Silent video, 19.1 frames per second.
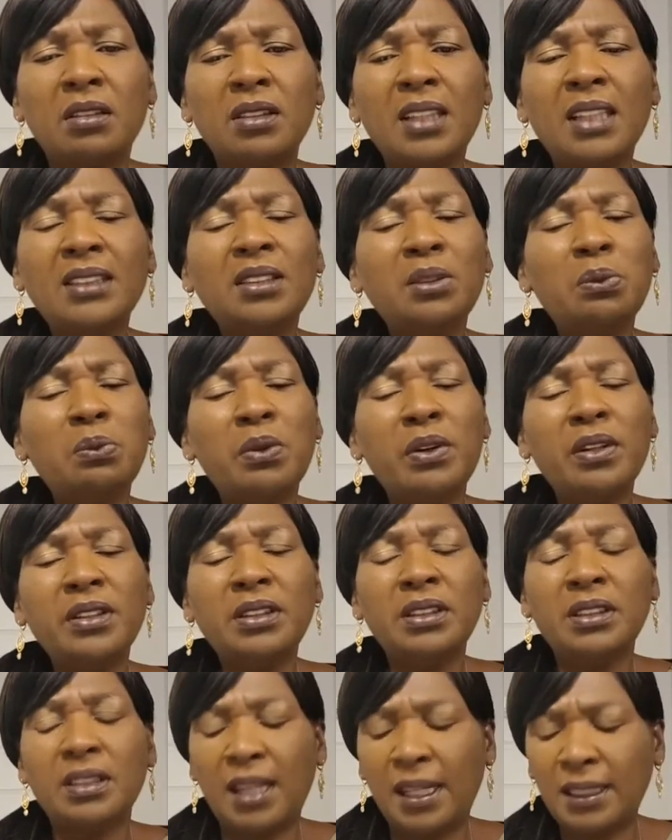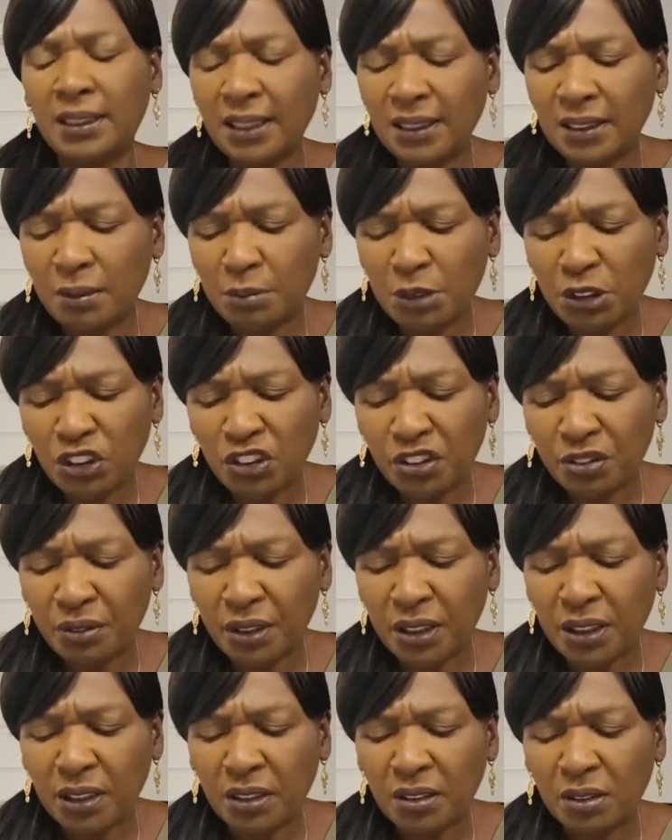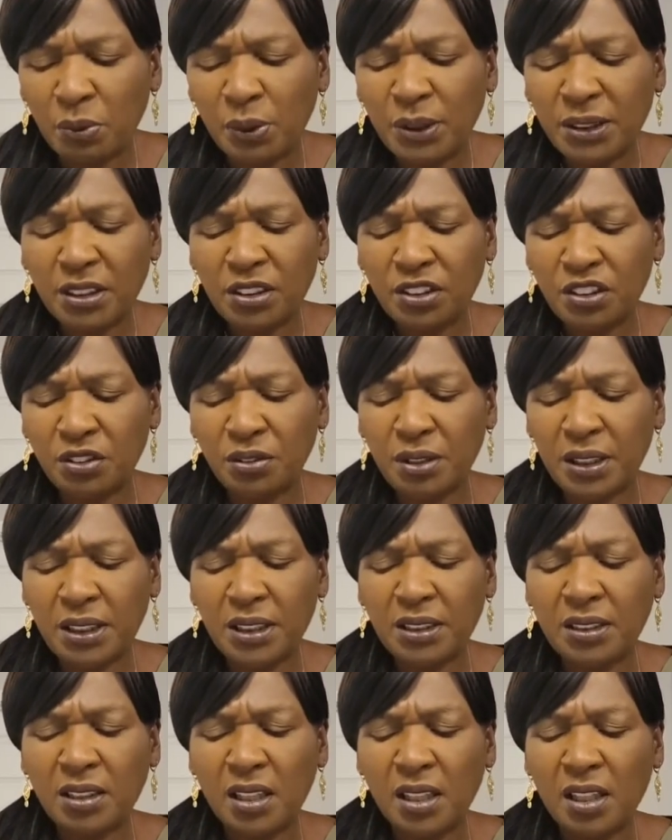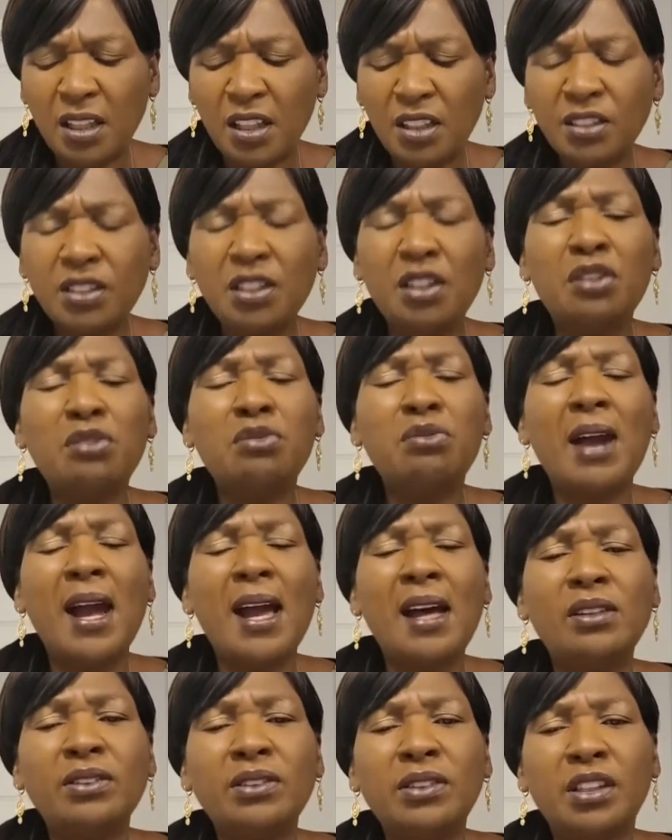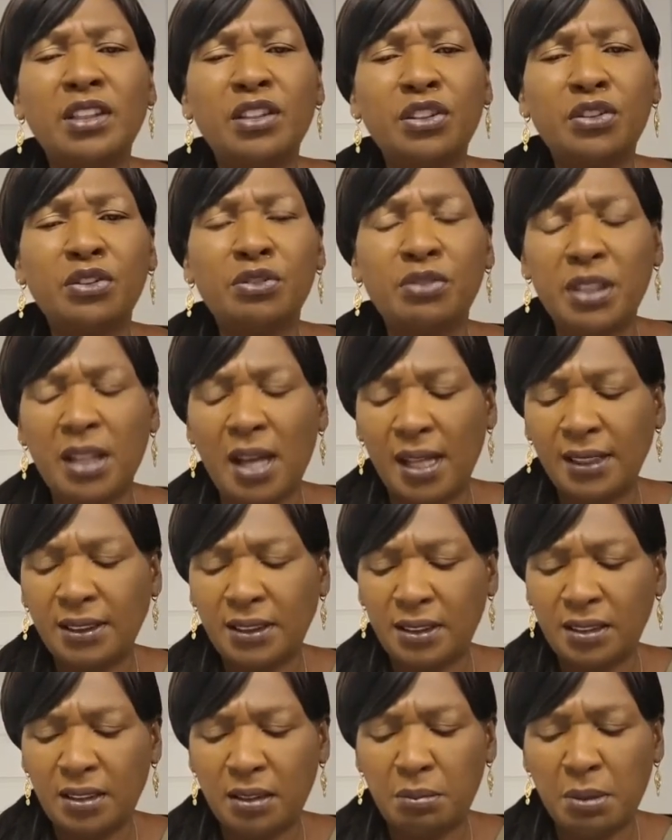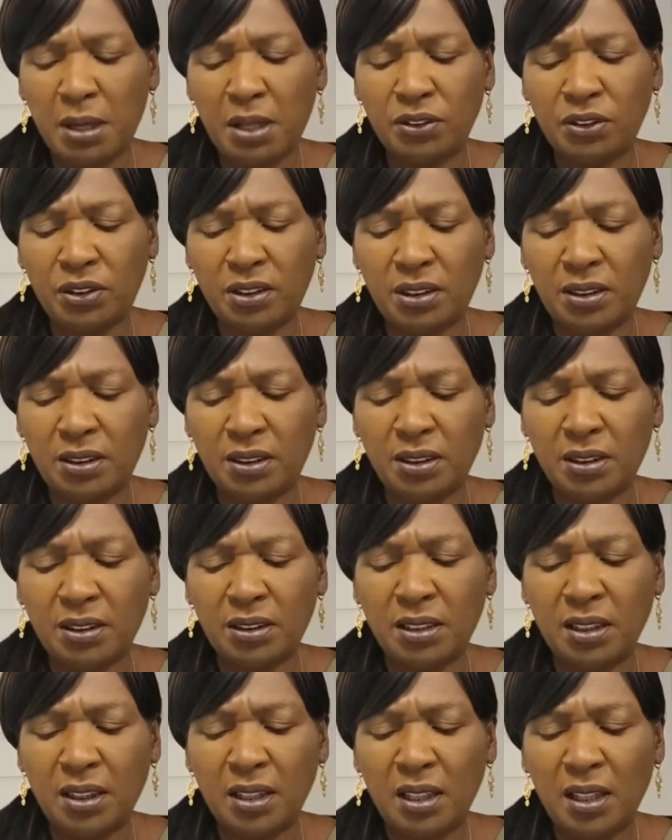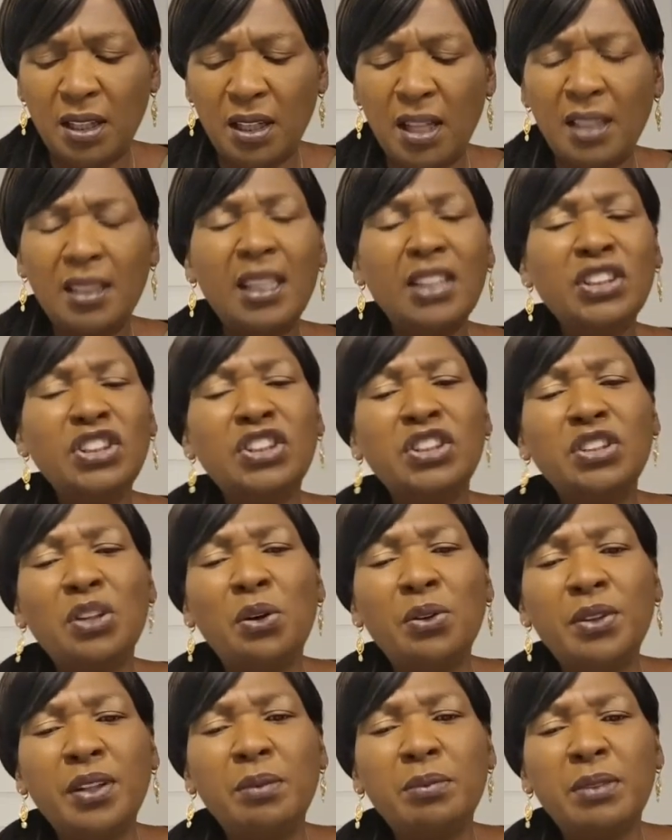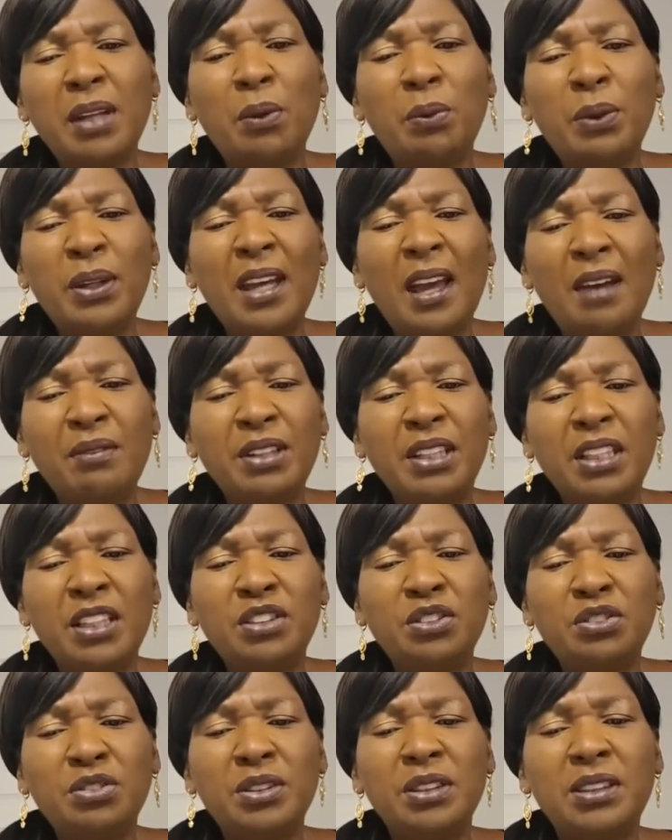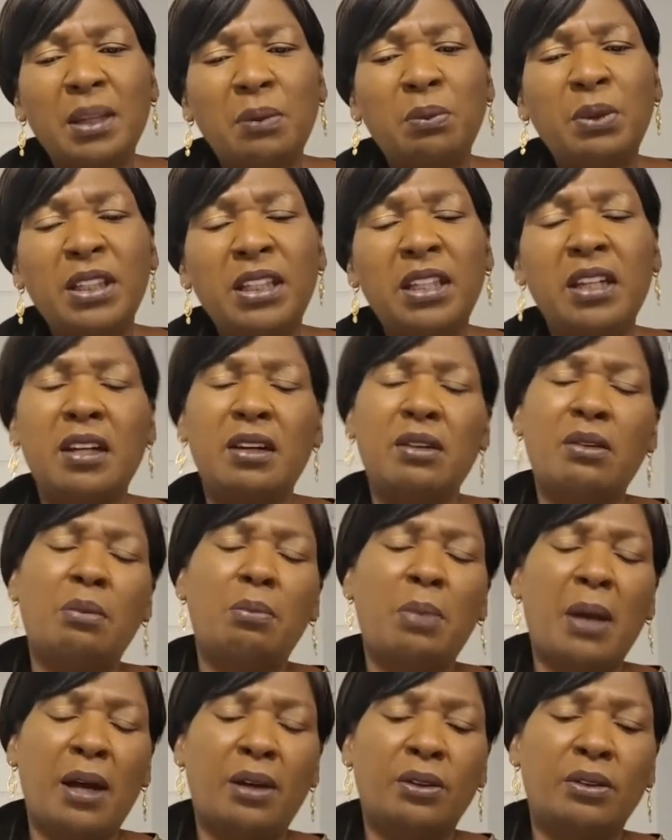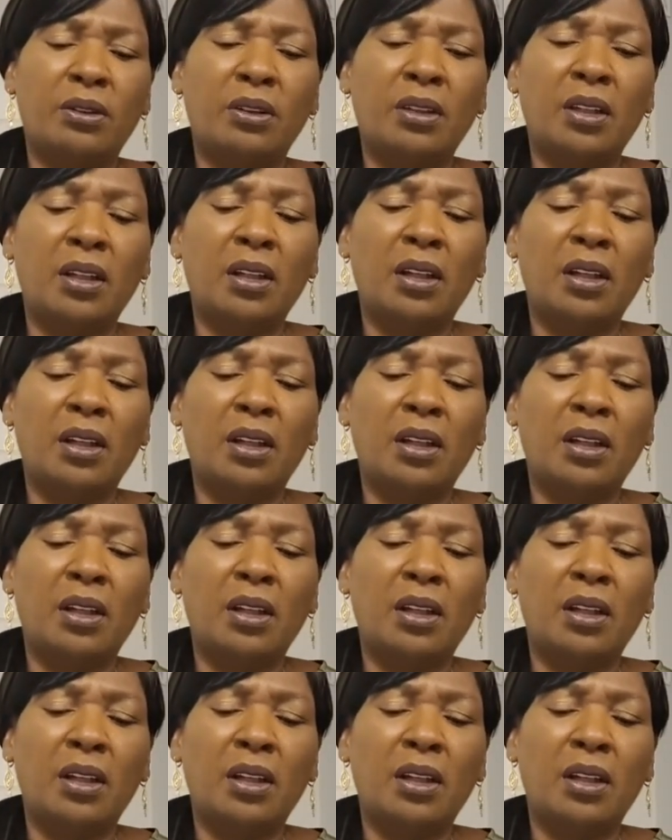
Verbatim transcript: That's the word tonight. Get them intrigued. What's intrigued? To arouse their curiosity about Jesus. Let's show them that we have an interest and we care about